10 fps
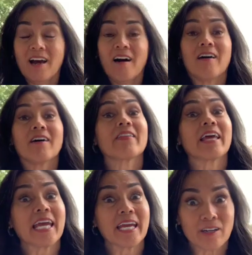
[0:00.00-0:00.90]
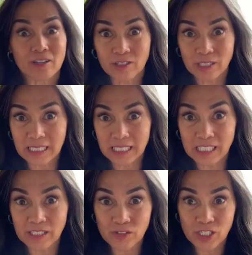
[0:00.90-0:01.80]
All the air
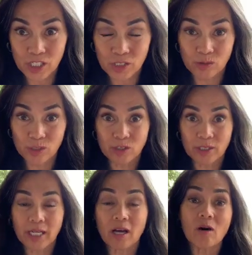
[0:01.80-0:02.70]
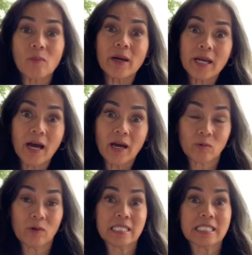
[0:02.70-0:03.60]
leaves you. You're like, oh my God,
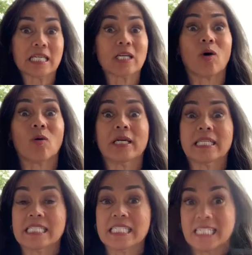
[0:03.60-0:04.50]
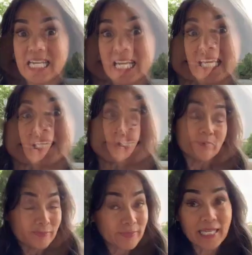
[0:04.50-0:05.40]
what is it going to take?
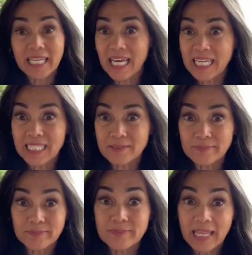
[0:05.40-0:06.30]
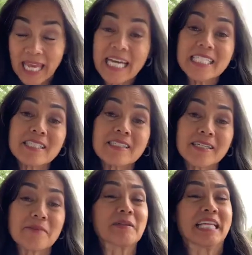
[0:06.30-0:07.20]
I get it. And
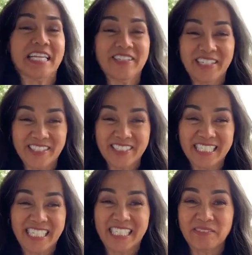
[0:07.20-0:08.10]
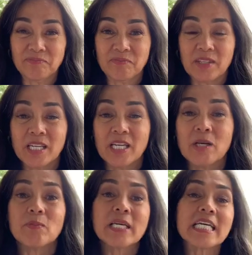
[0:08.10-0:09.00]
I'm glad you're here today.
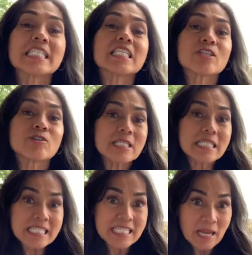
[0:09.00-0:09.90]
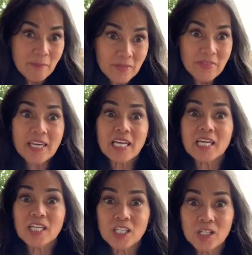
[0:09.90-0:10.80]
Because there's something
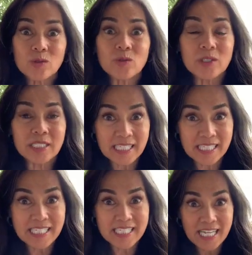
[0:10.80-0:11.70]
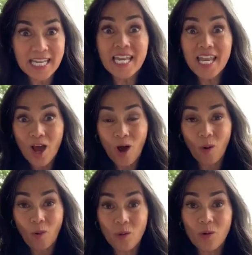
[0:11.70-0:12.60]
you need to
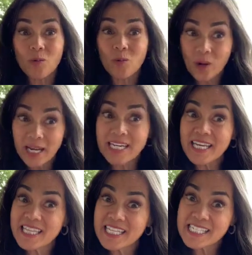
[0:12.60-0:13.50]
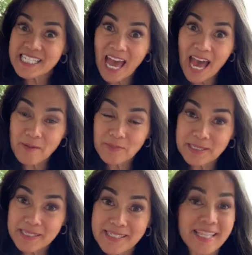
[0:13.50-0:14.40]
know when this
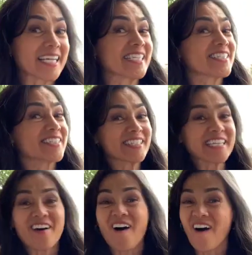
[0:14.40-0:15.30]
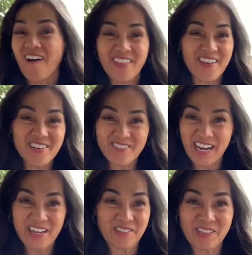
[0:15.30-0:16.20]
happens that can turn it all
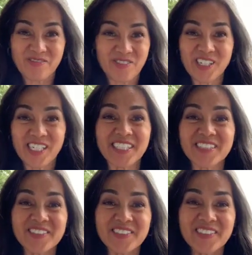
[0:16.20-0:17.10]
around for you.